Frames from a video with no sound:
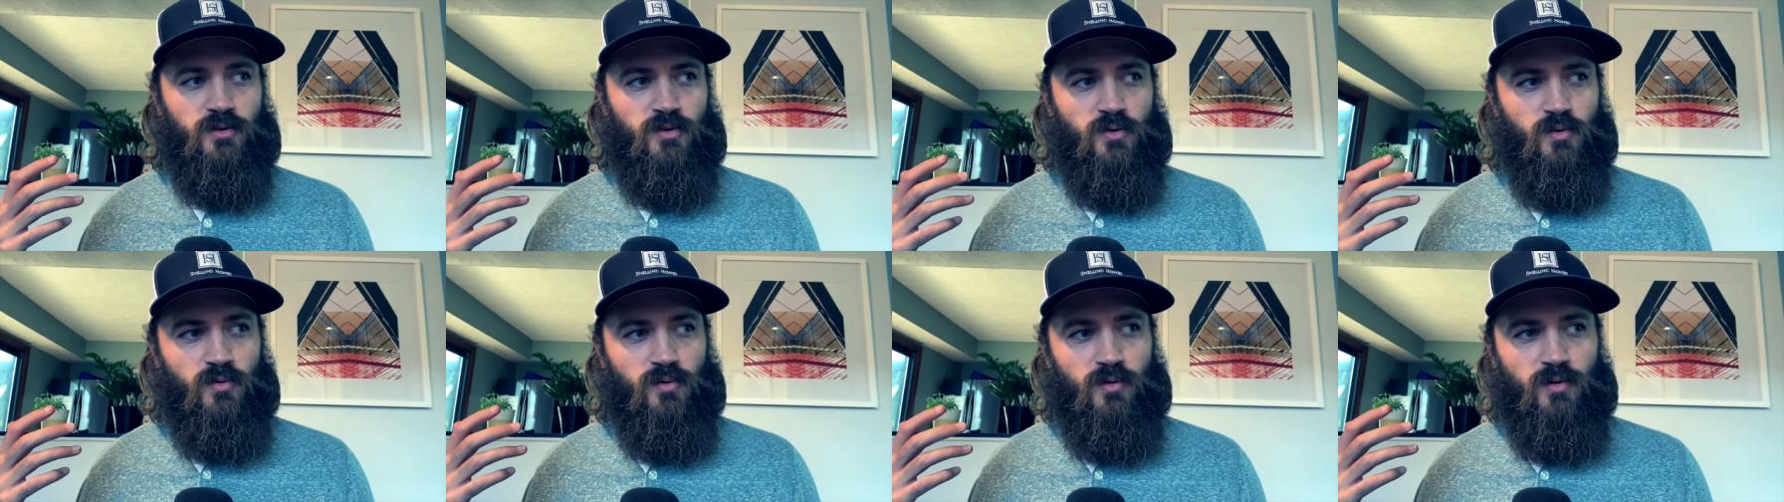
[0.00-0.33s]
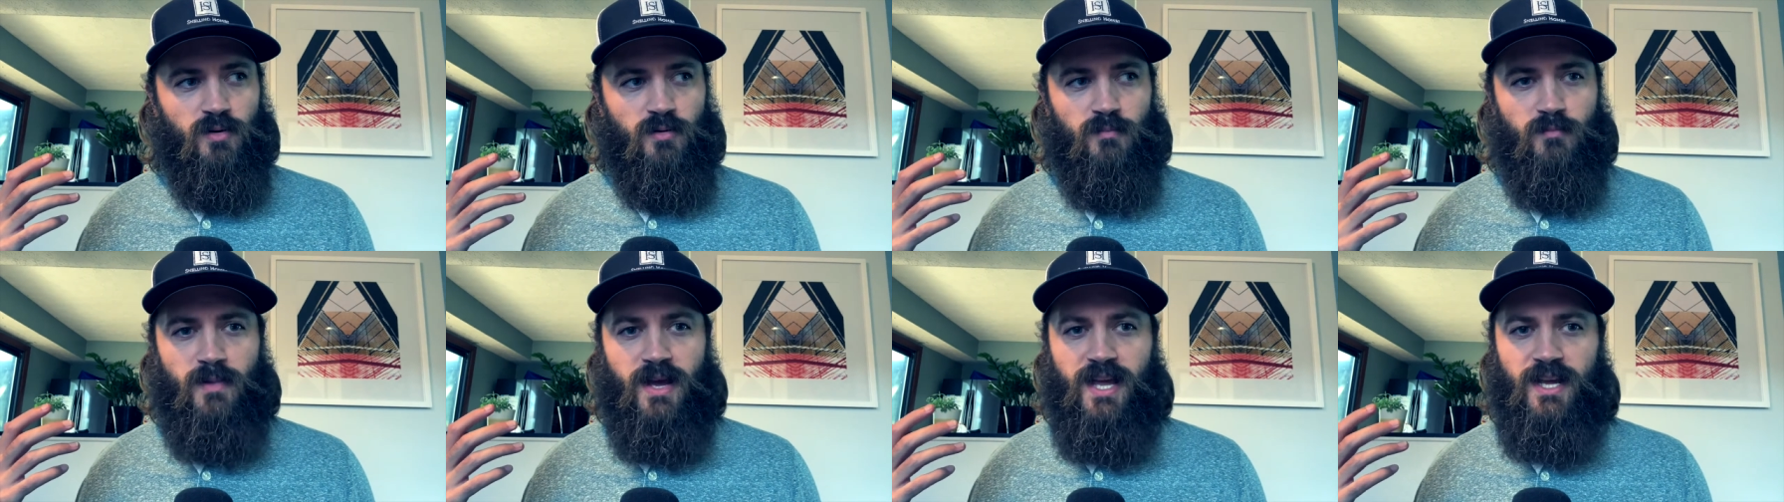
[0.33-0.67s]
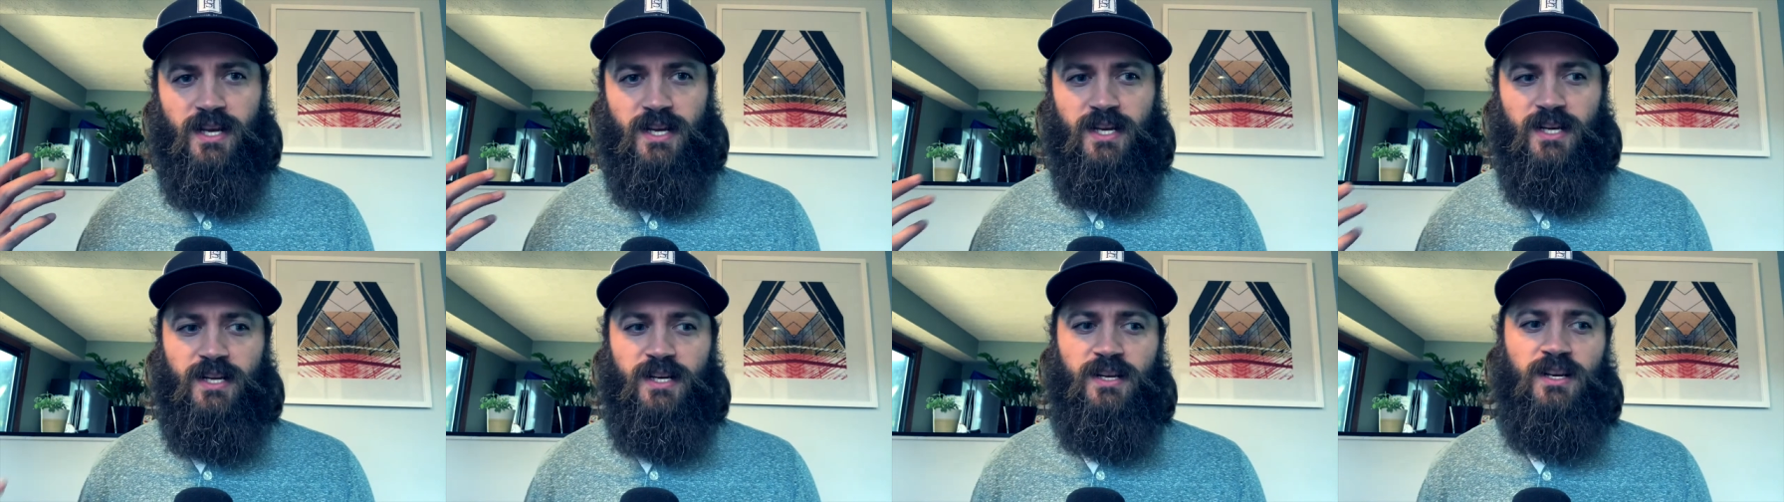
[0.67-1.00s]
you're
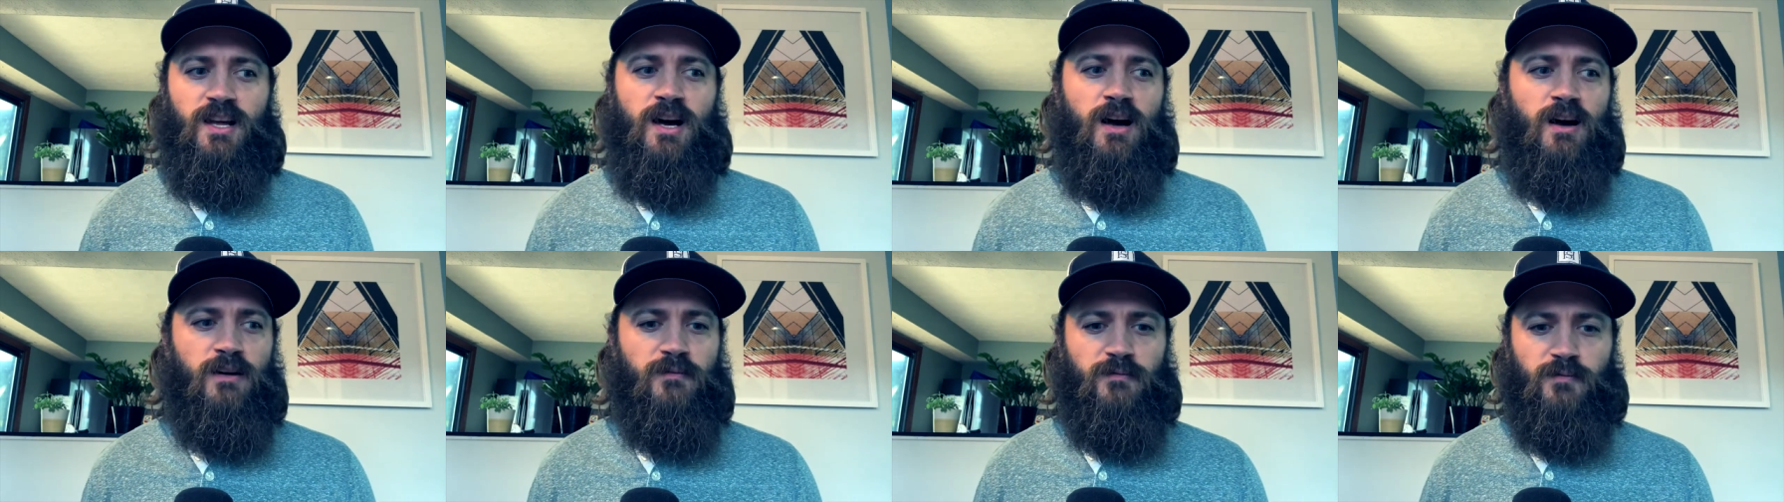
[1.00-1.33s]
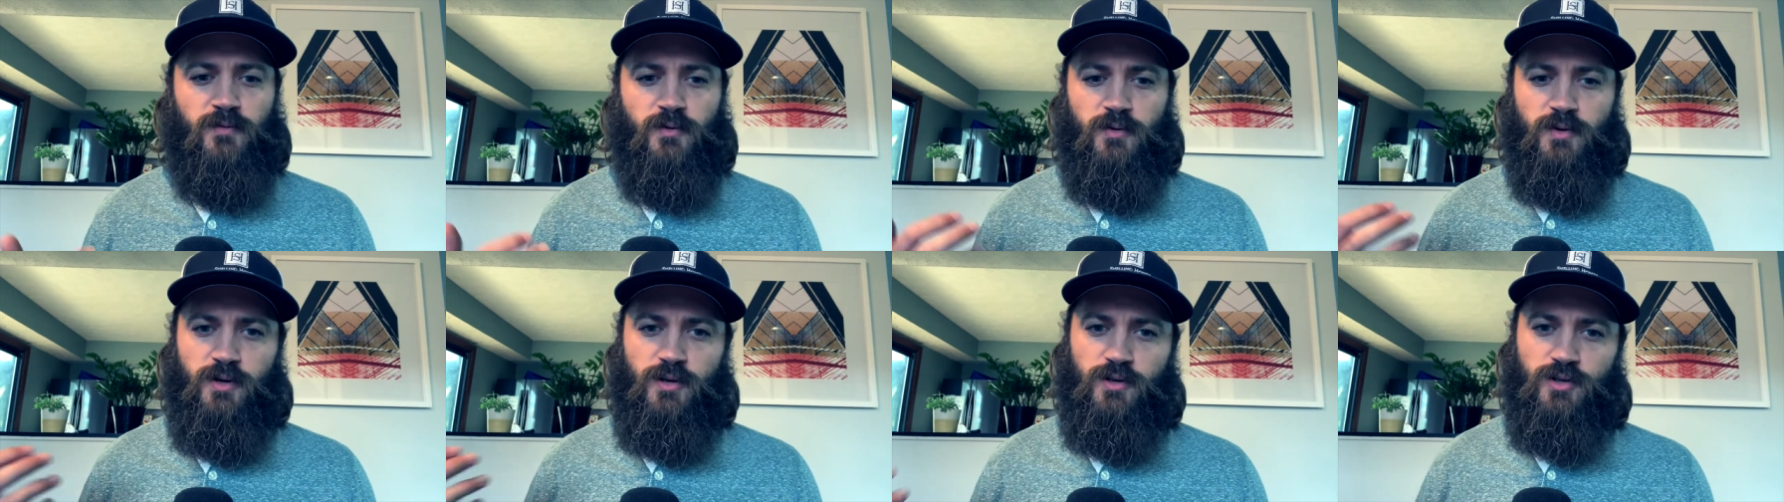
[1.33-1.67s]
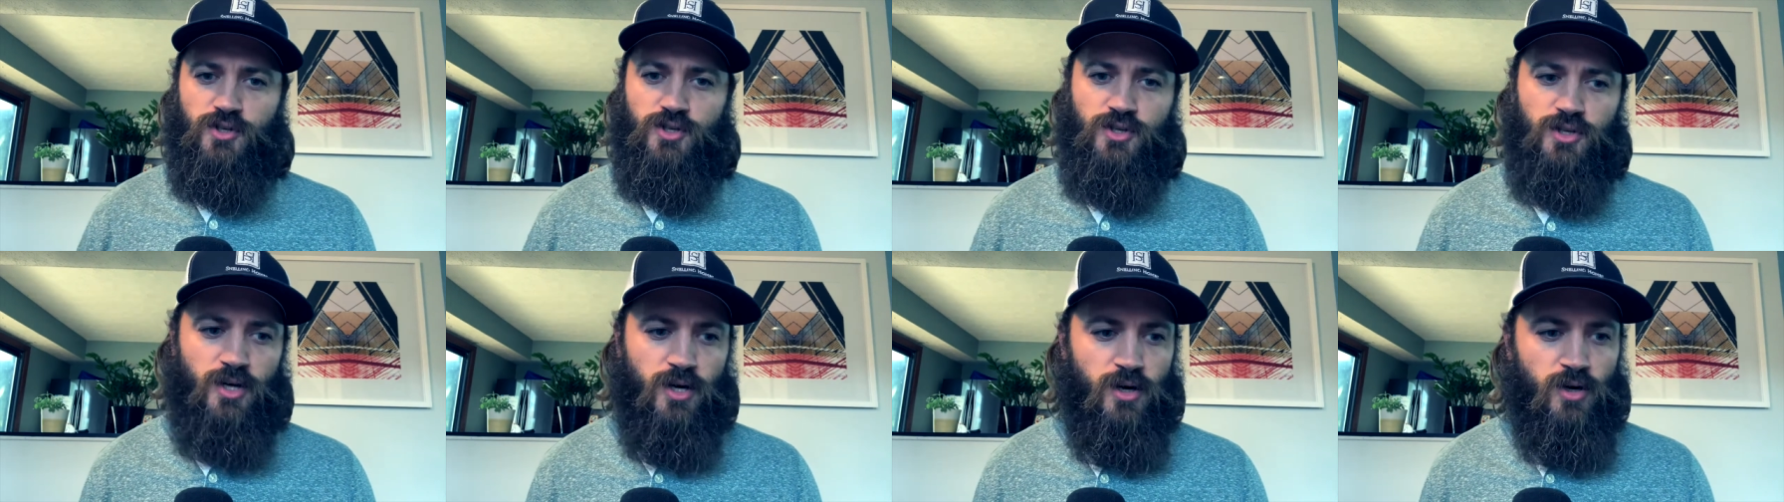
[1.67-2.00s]
making enough through your
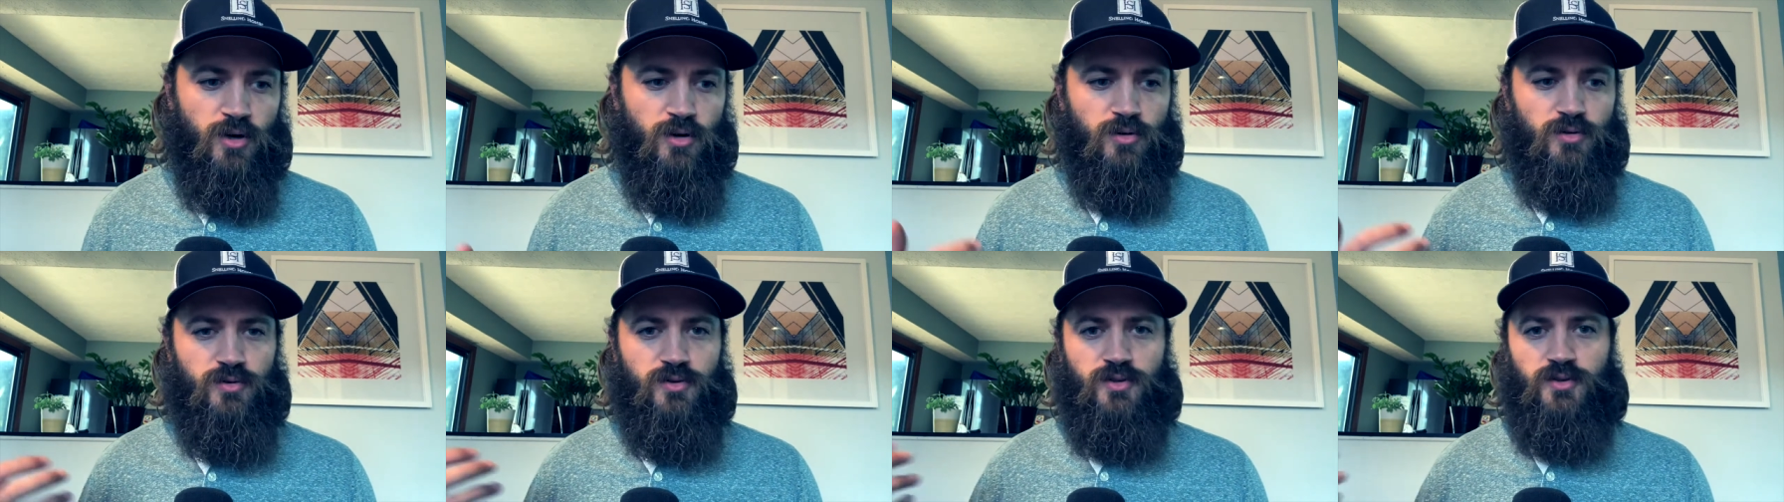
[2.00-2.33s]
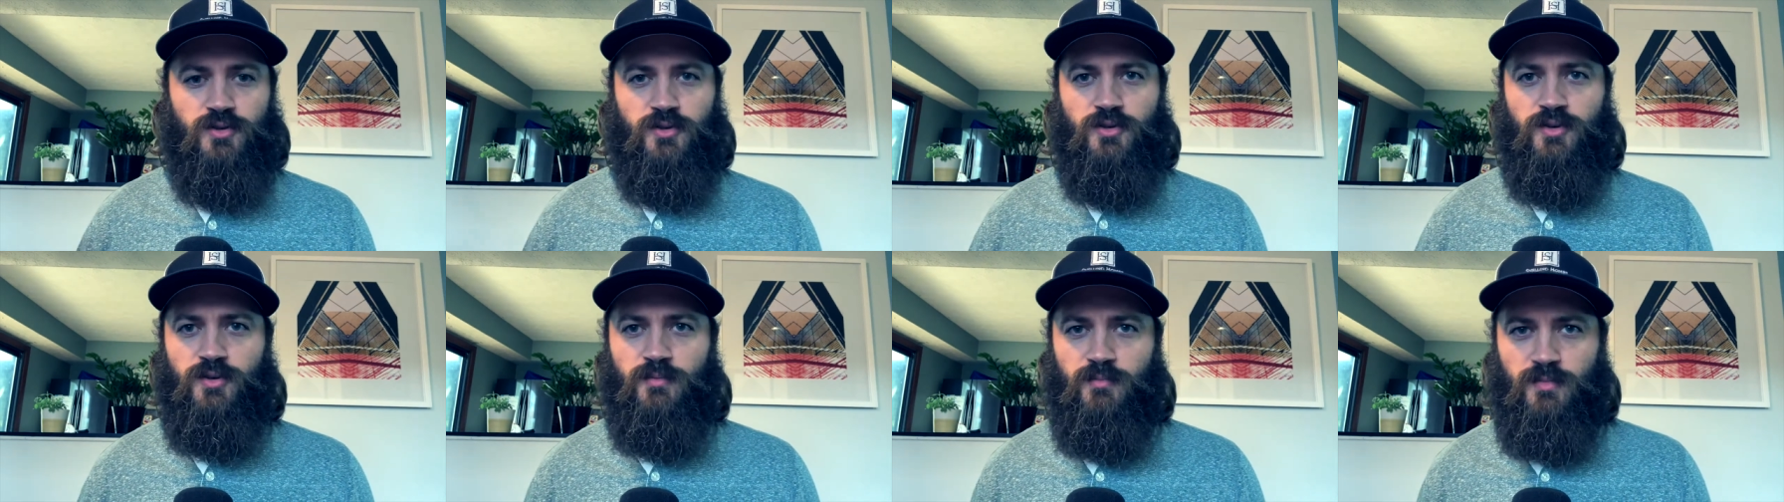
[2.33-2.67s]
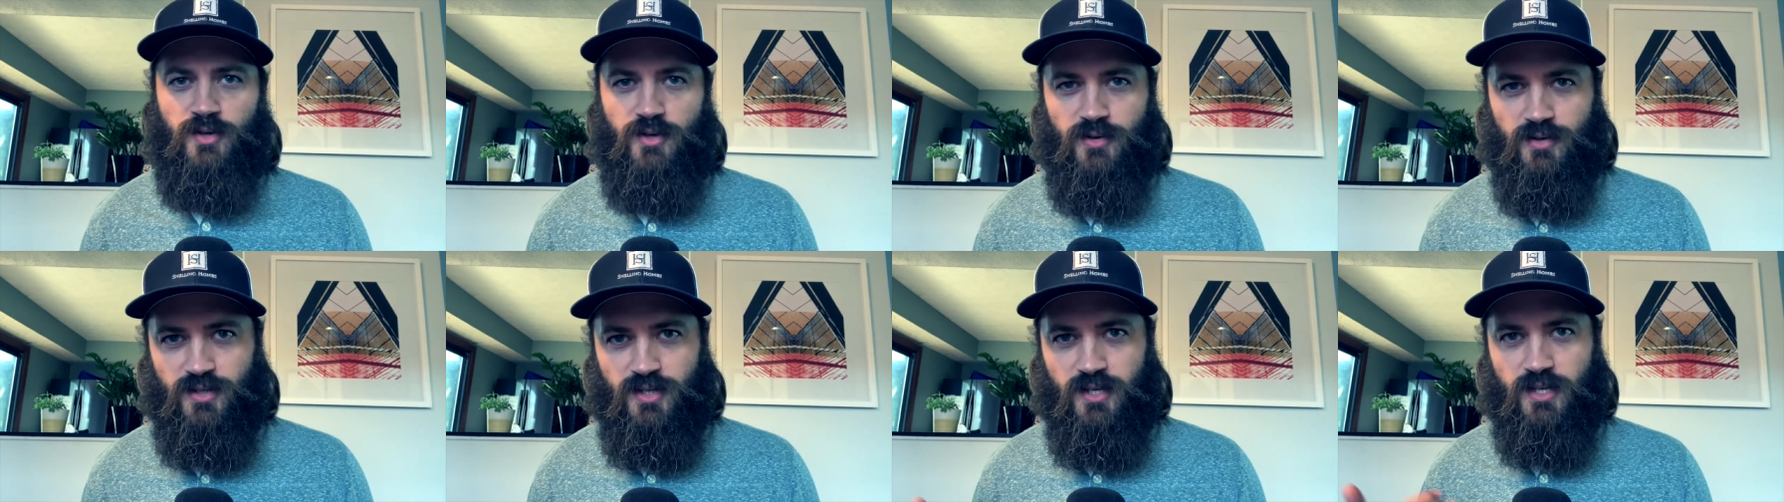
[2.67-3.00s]
shows, through your
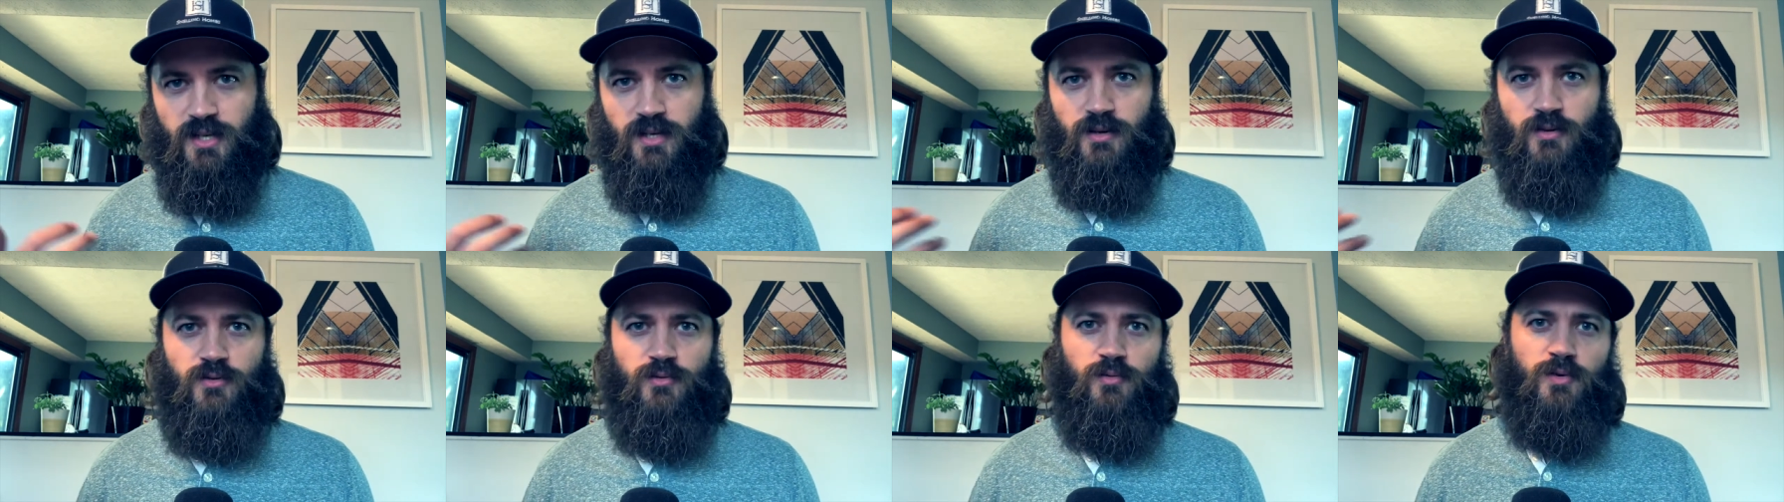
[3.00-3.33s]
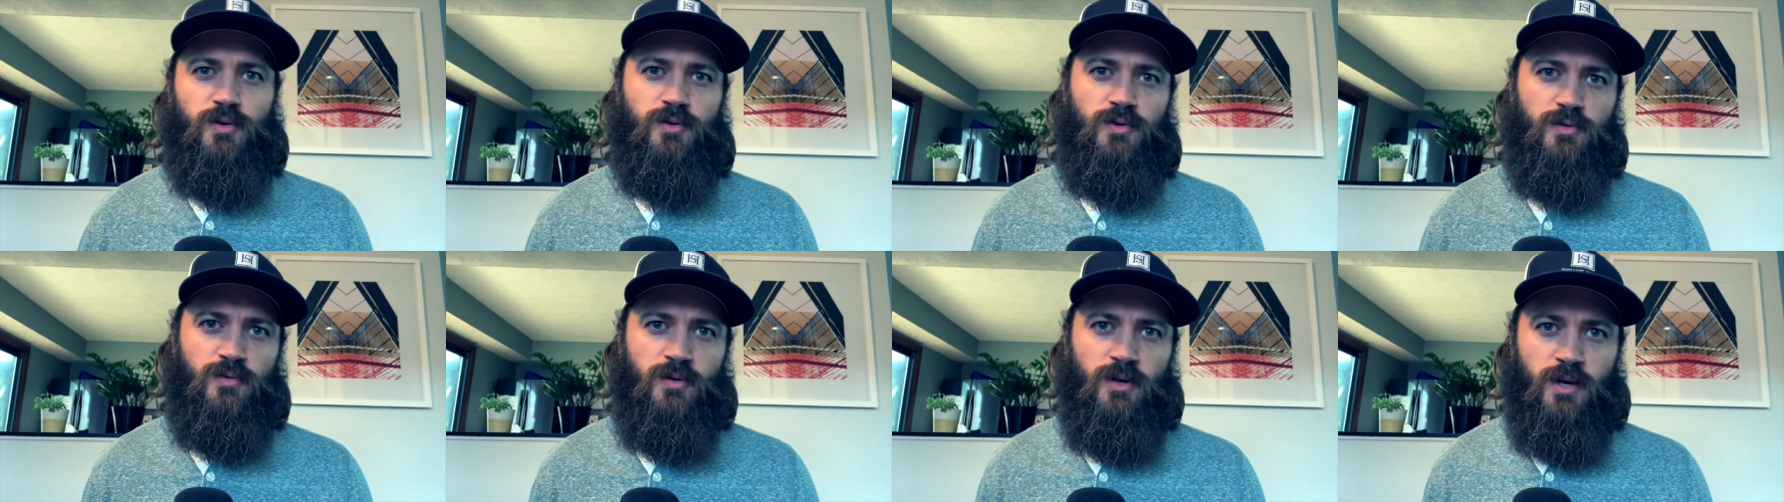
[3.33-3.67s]
music, through